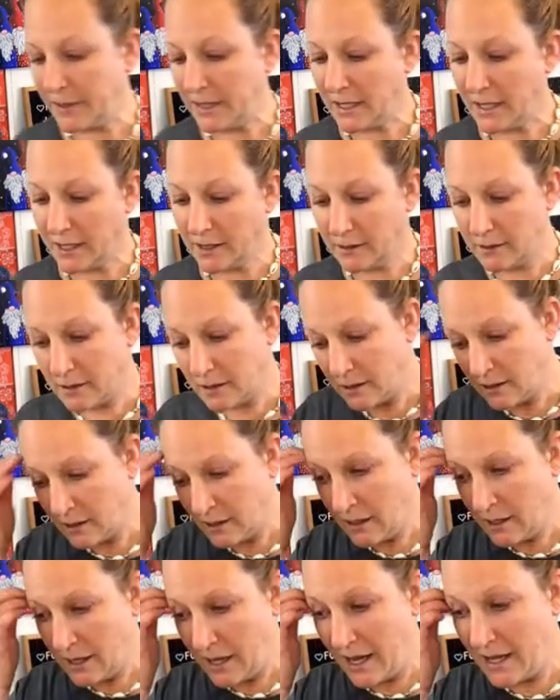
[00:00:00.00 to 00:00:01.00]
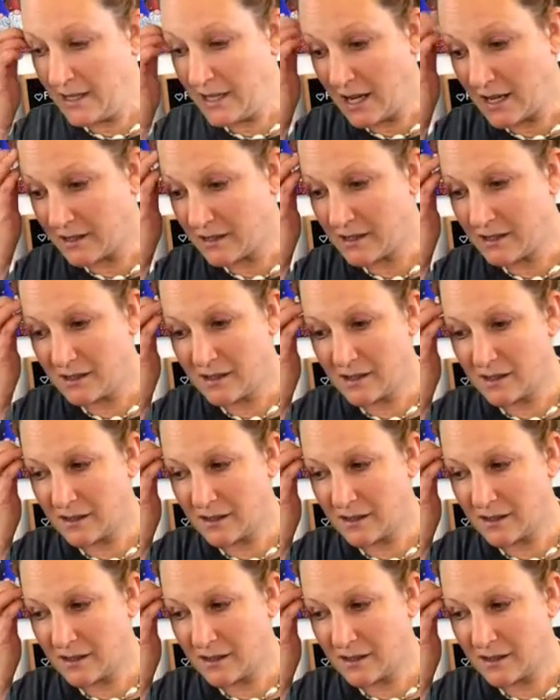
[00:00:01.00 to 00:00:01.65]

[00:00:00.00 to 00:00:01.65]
be it. And yes,